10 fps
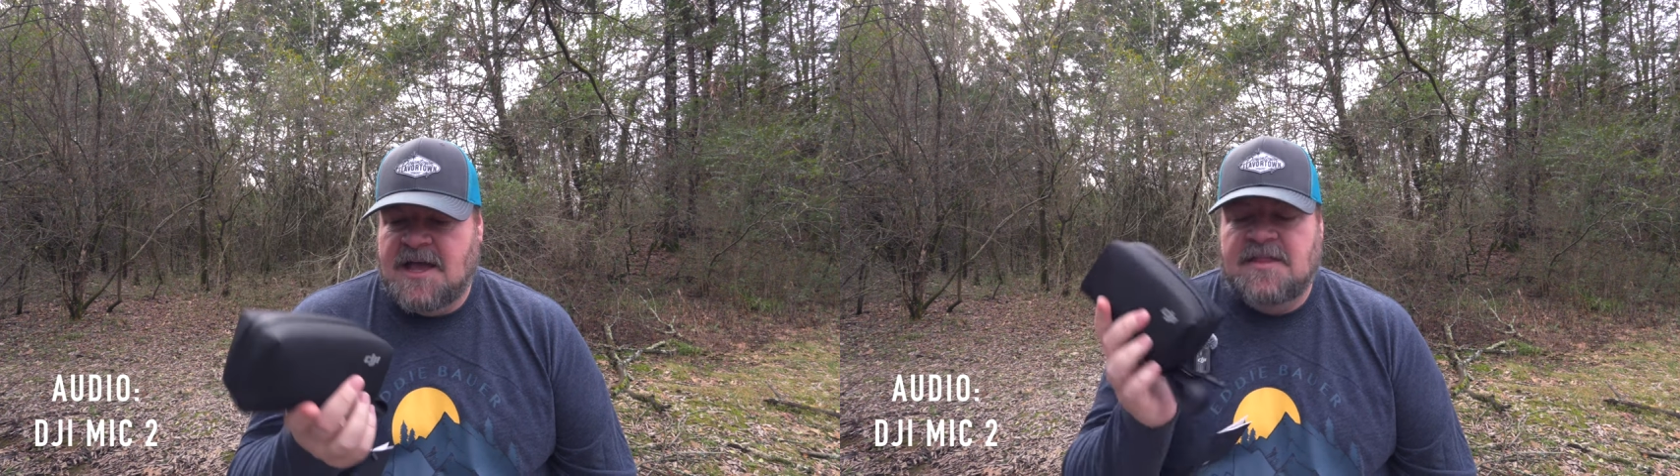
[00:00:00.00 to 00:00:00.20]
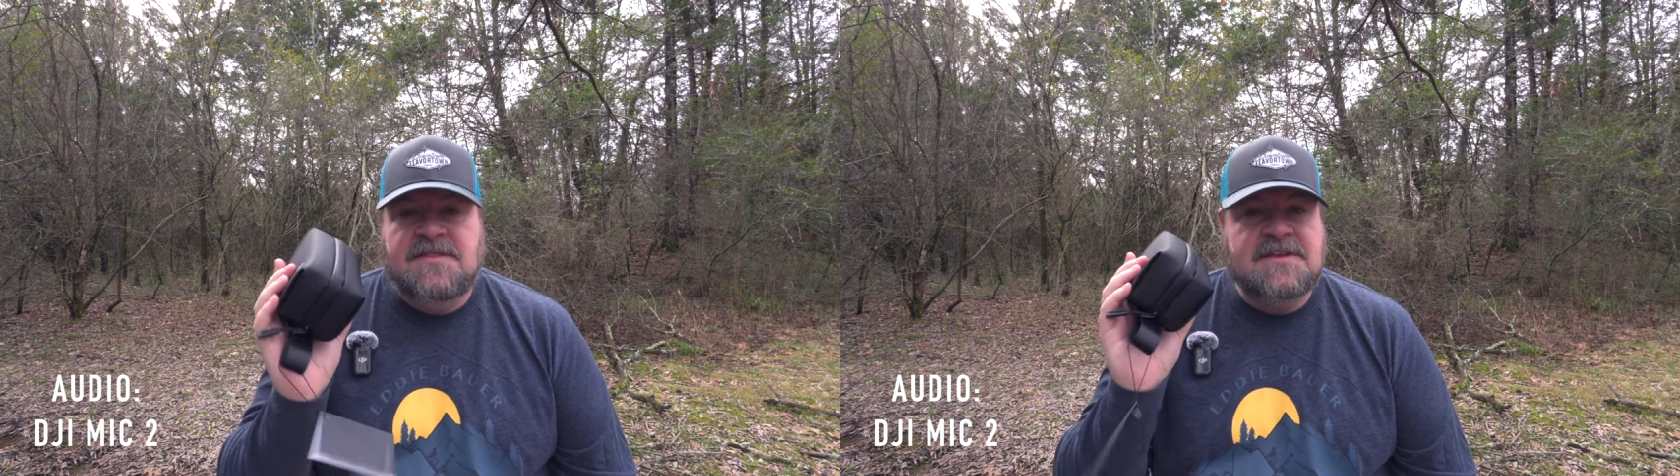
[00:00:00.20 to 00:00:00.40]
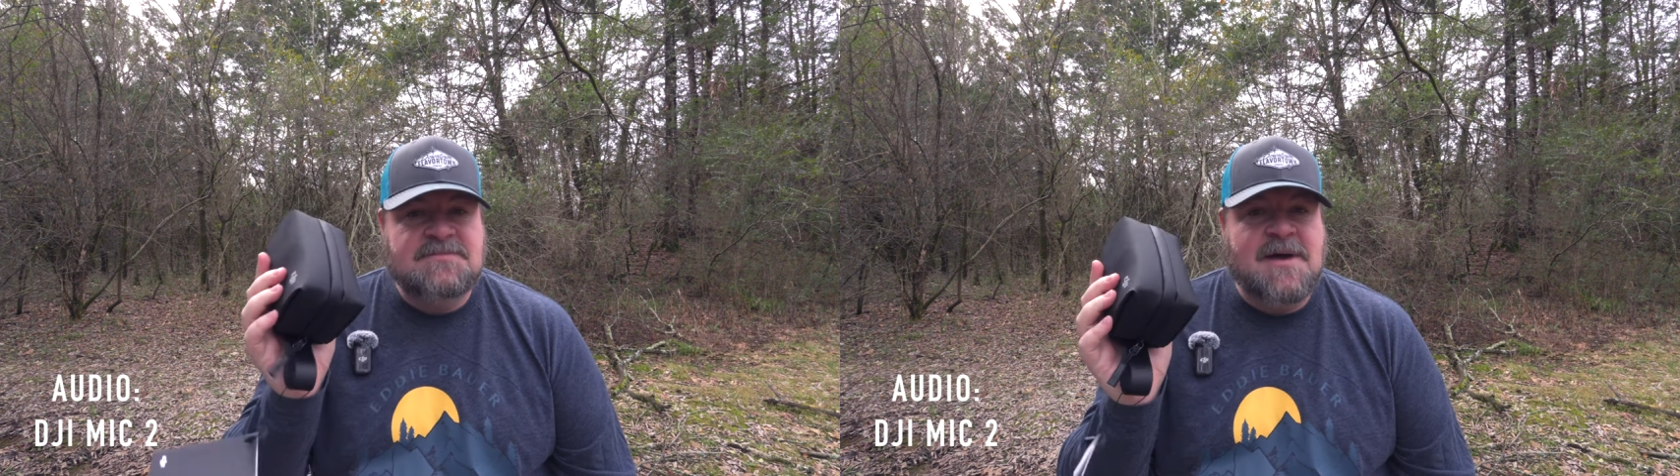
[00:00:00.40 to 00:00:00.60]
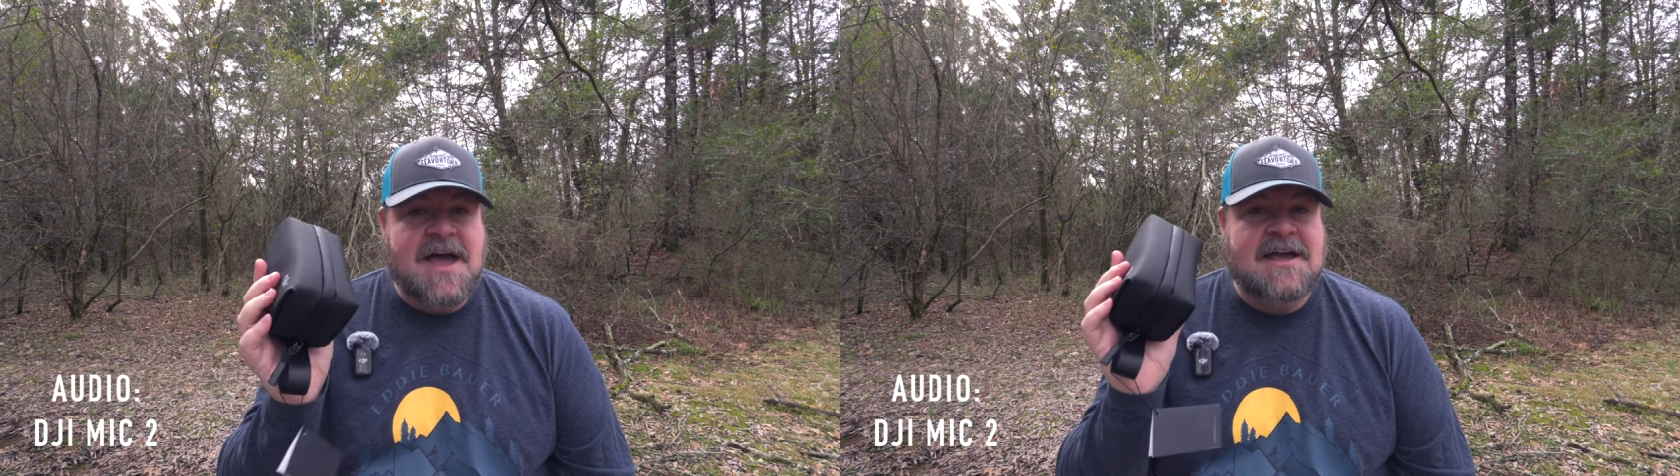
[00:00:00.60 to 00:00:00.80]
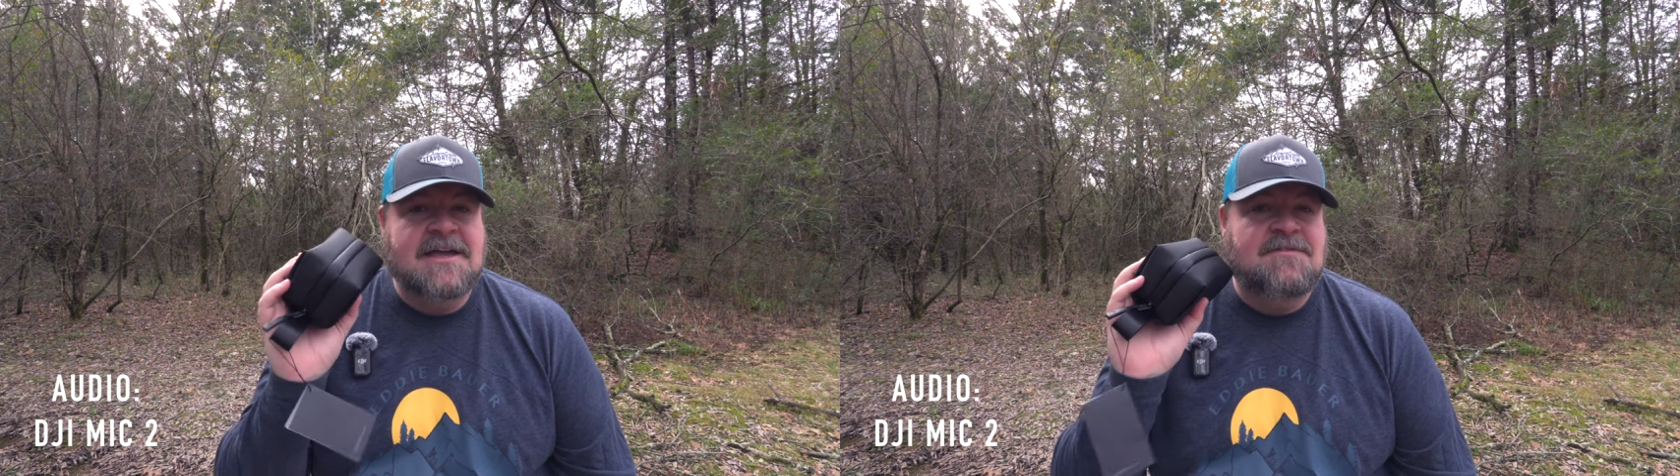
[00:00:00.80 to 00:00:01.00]
This
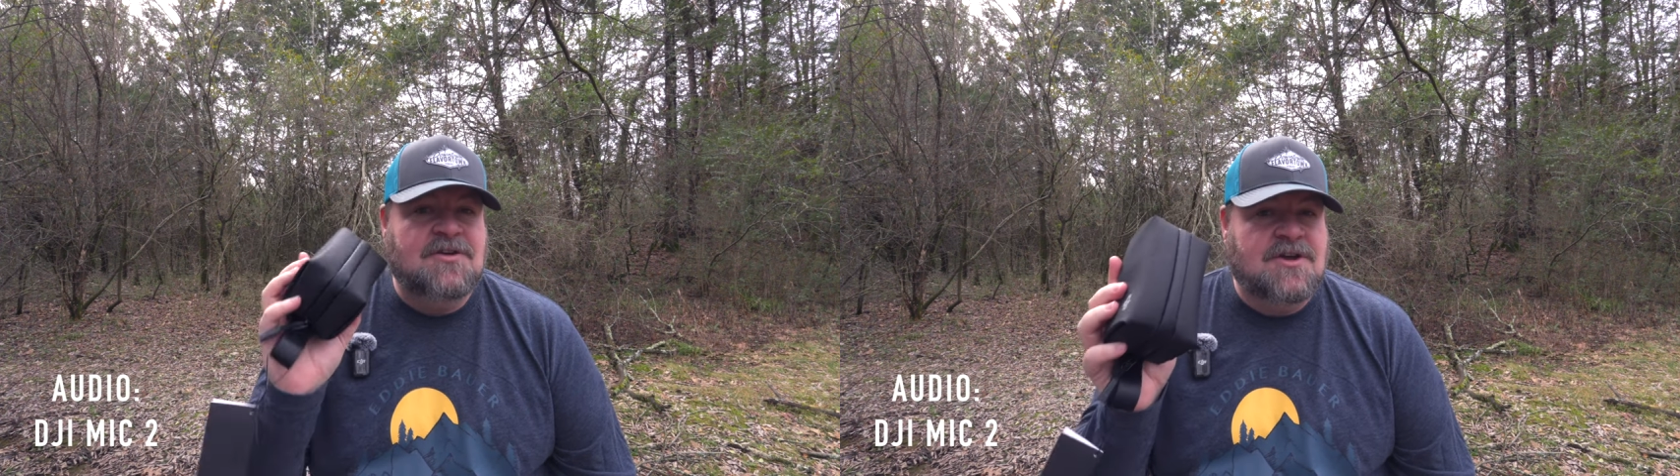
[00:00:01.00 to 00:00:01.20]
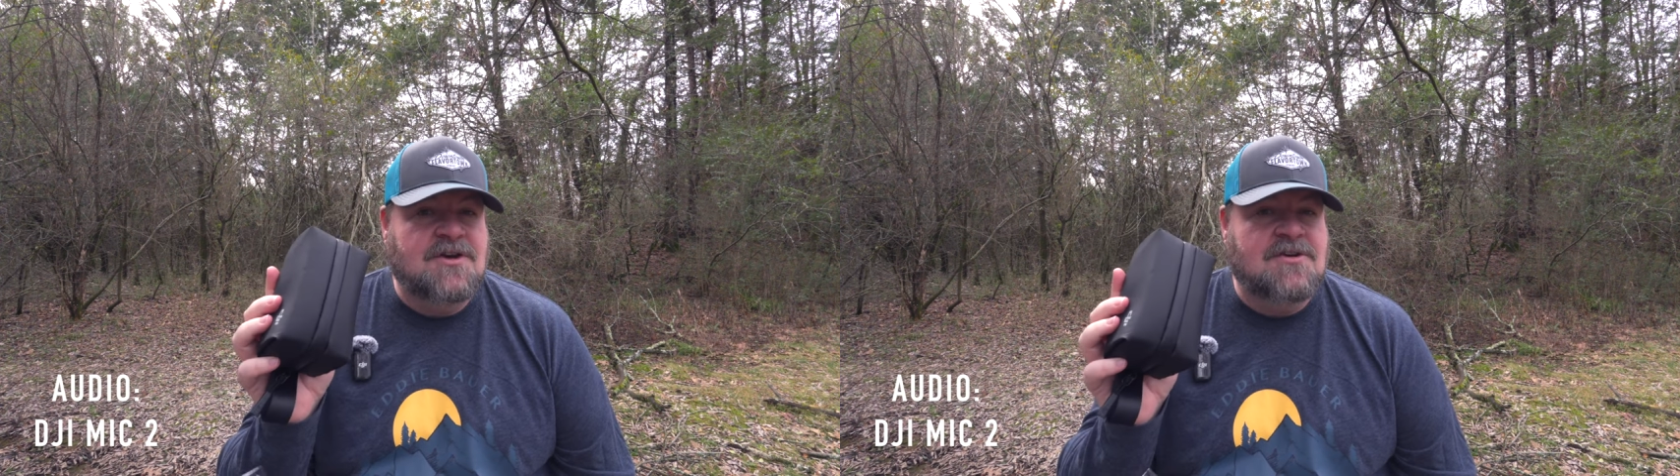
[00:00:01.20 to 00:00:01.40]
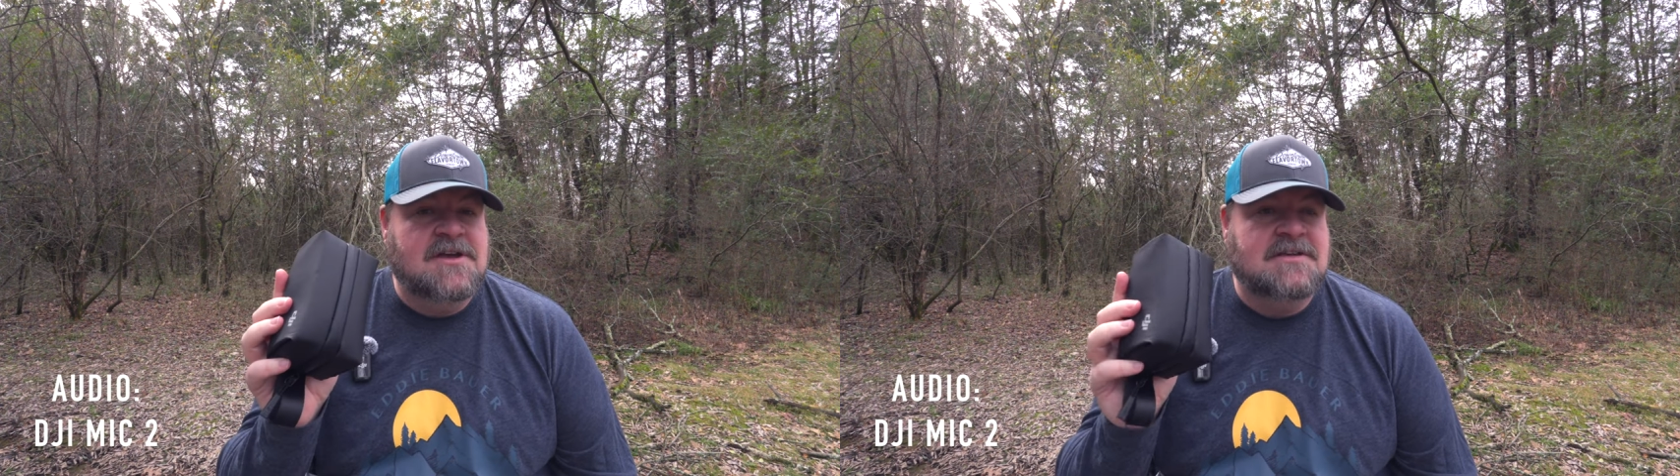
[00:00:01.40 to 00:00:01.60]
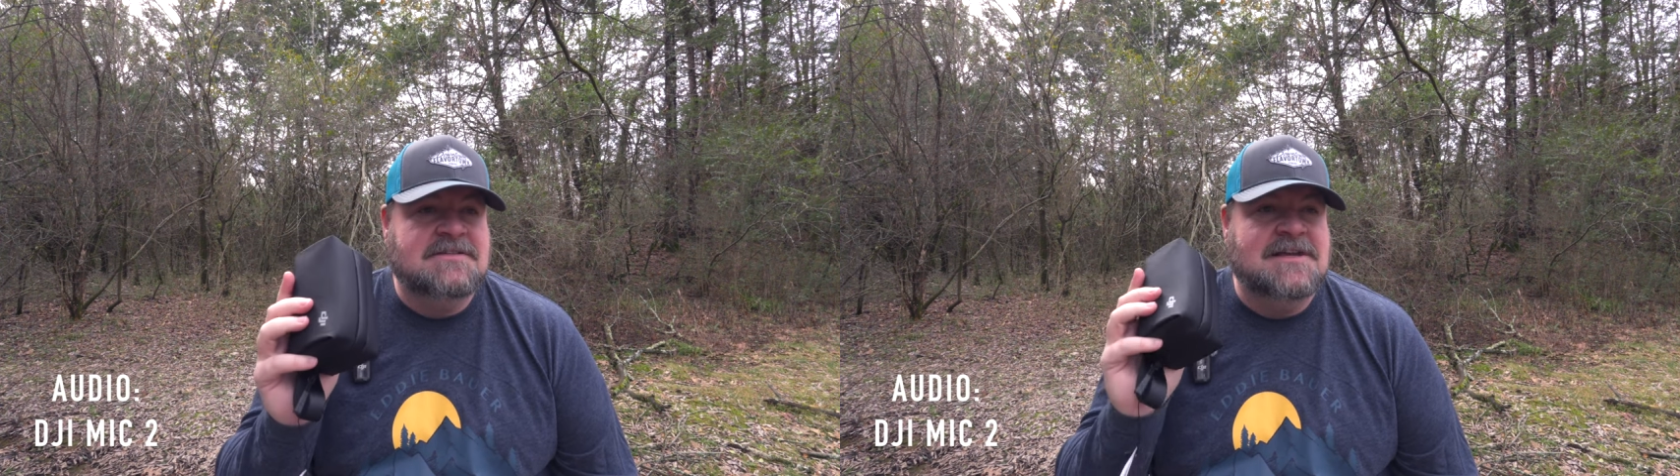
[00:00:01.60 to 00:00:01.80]
bag, if you're curious,